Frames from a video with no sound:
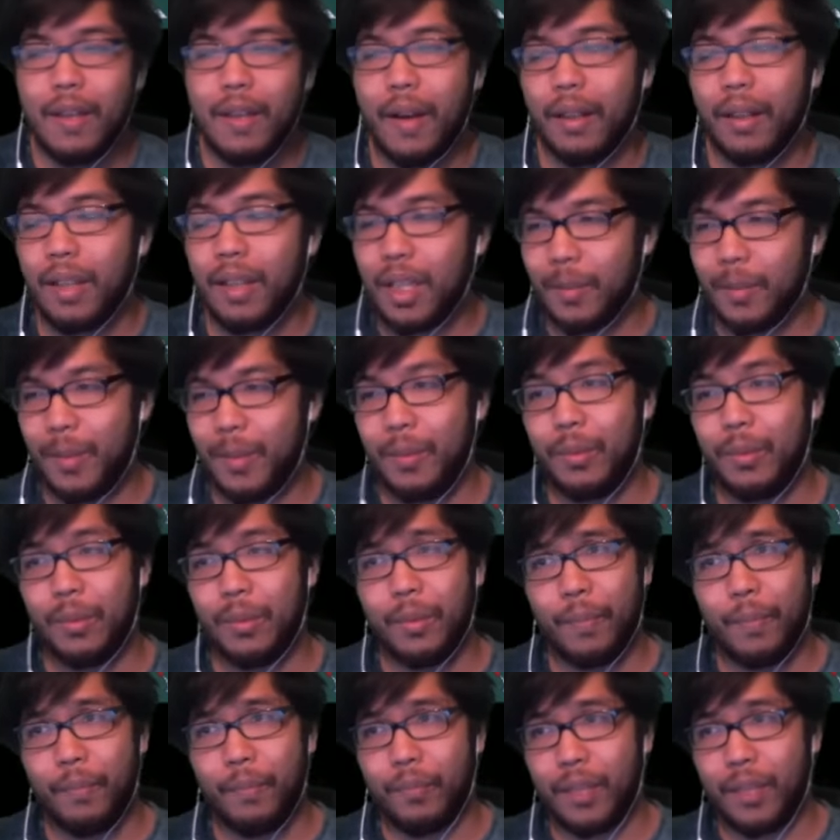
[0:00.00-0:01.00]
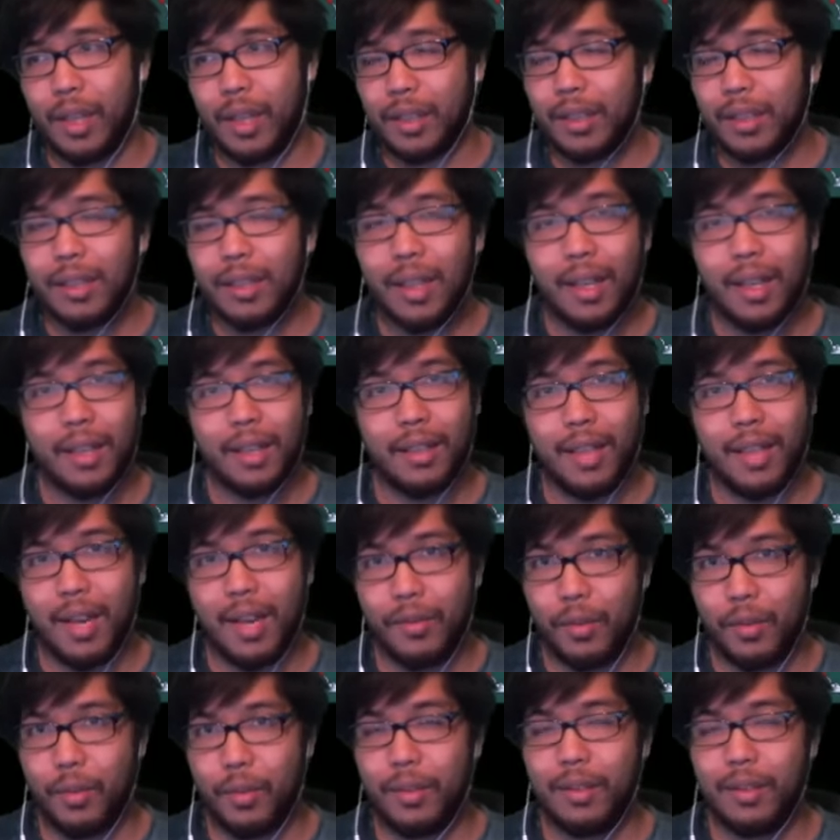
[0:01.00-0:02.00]
A lot of people, not gonna lie,
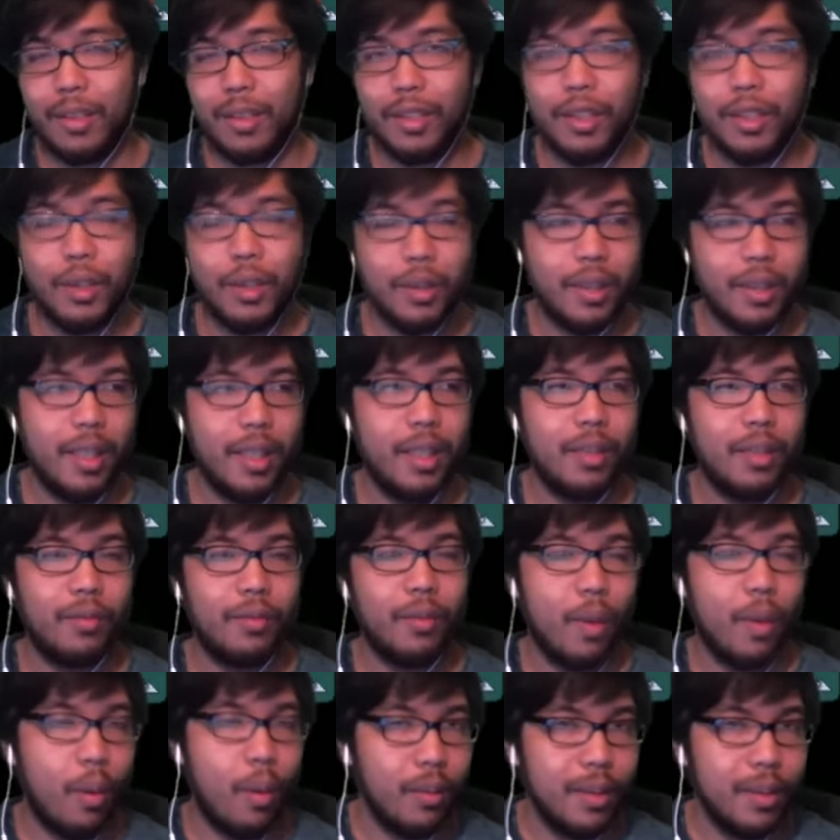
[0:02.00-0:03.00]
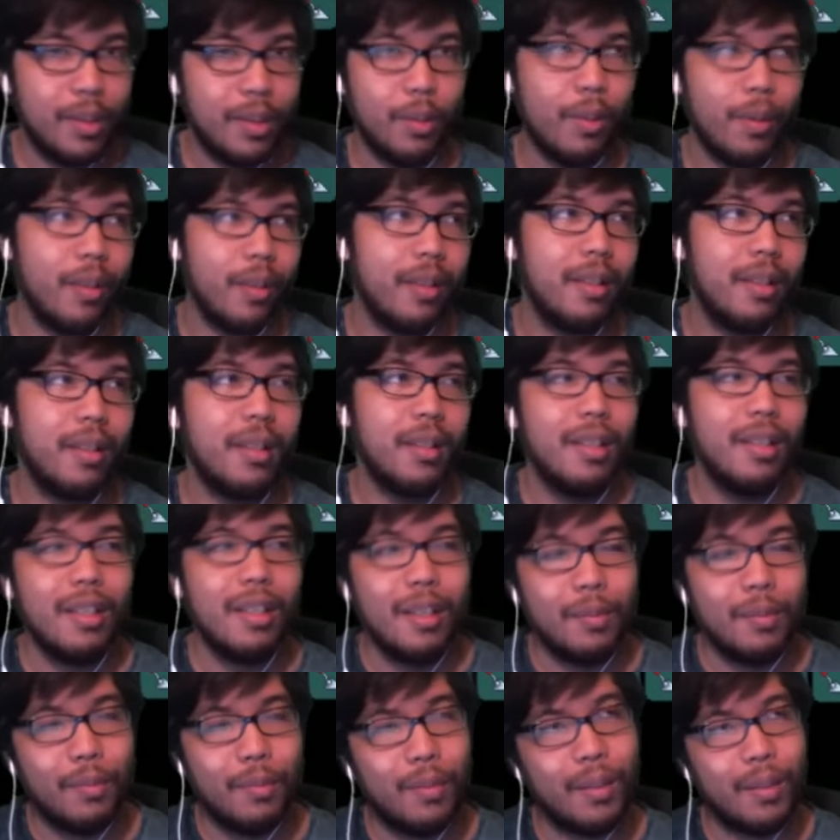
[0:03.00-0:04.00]
everyone is usually here for only Terraria,
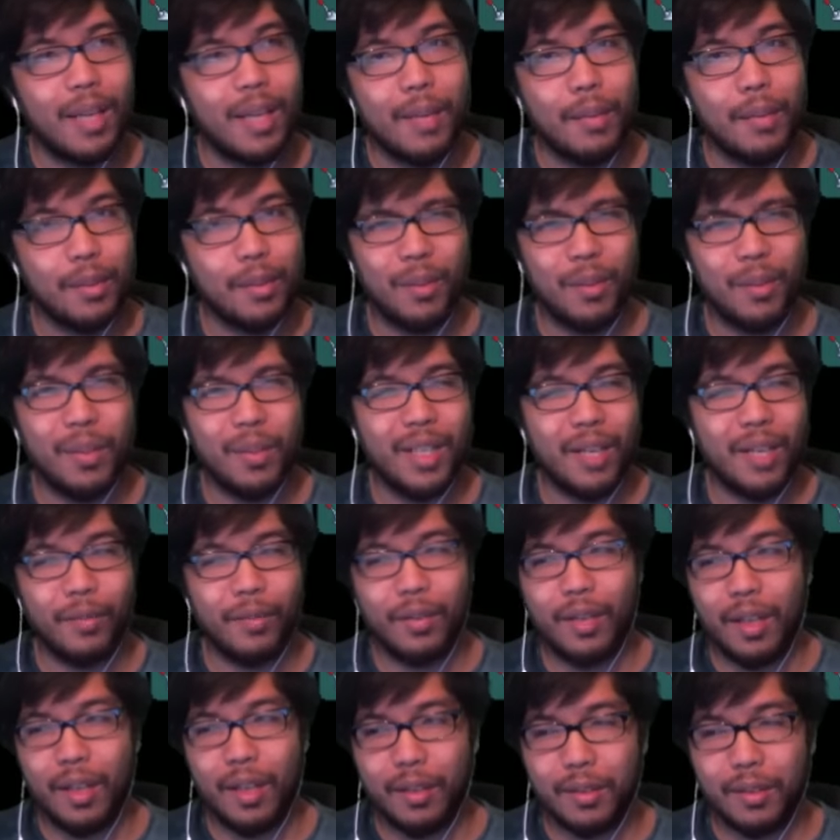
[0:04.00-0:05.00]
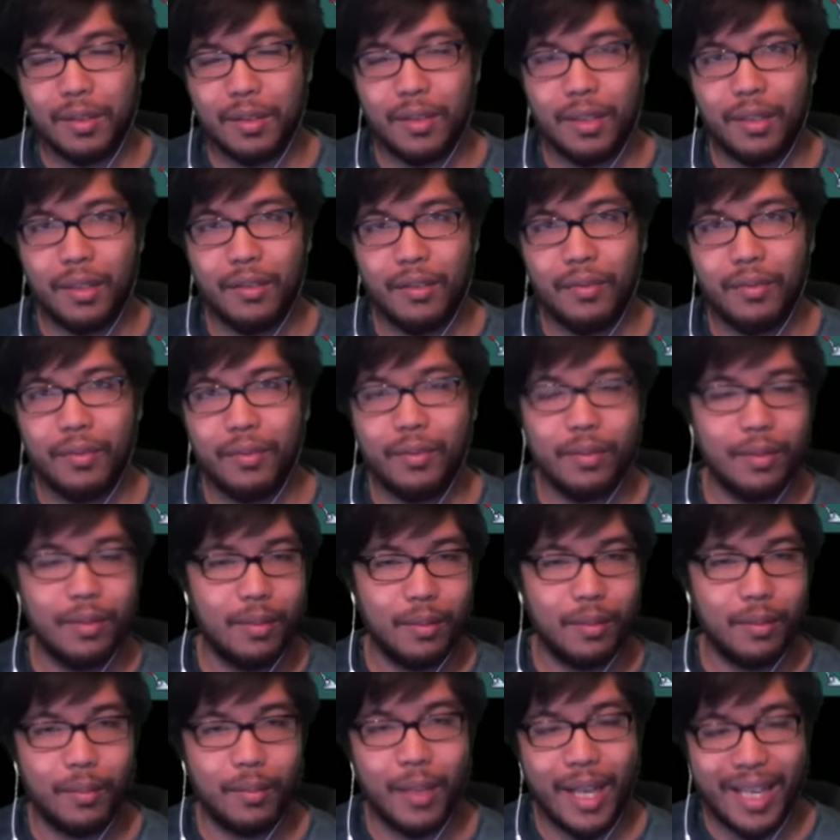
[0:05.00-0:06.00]
but I put so much effort into other stuff,
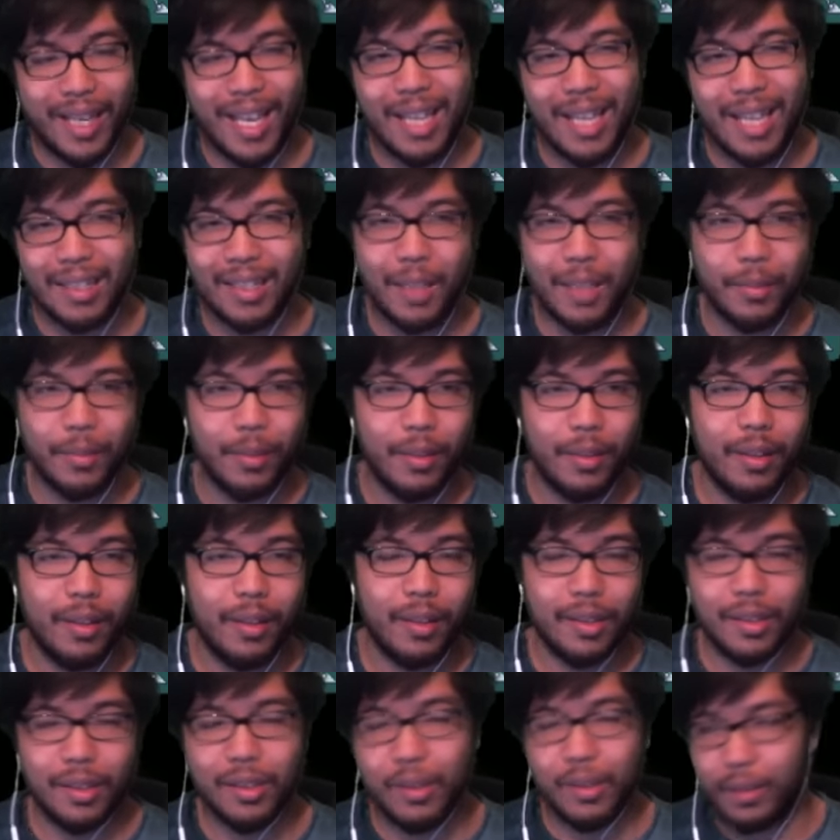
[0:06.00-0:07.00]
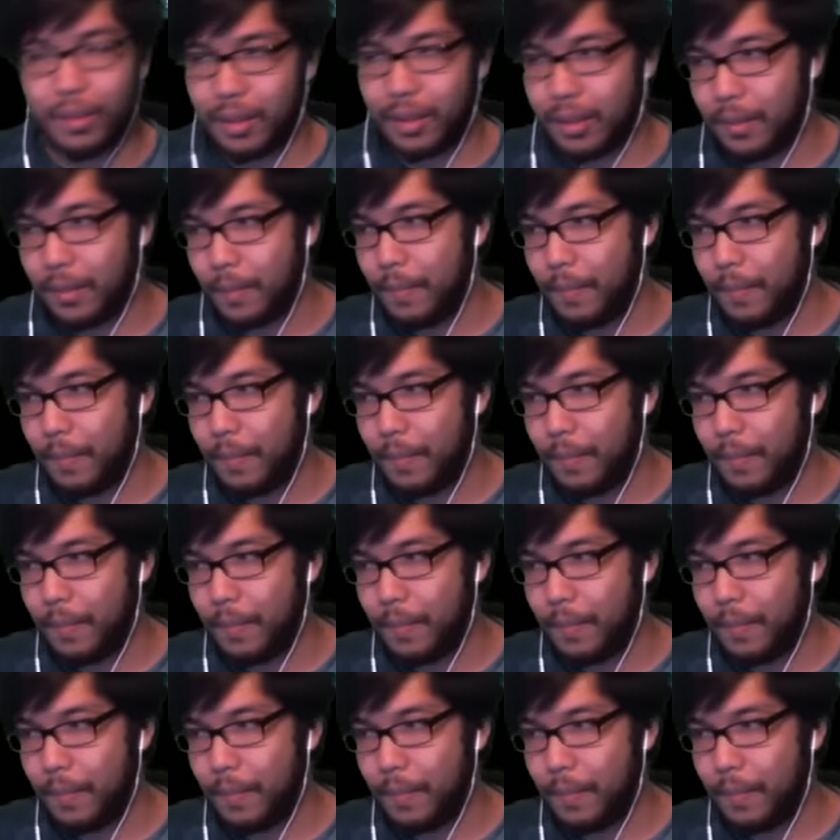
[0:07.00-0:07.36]
but I can't stop Terraria because it's so good.